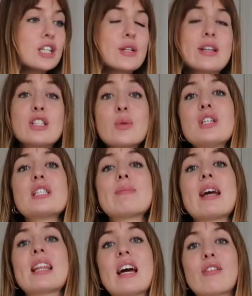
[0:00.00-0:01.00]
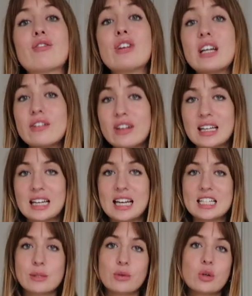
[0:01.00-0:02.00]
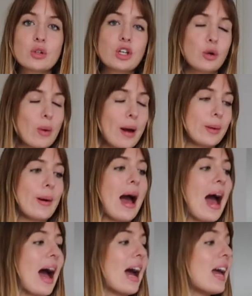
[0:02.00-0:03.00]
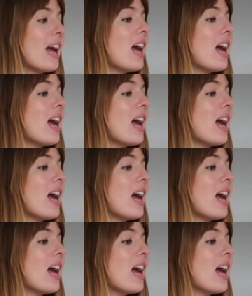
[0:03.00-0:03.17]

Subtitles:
So I just wanted to make that really, really clear so we all knew where we were at.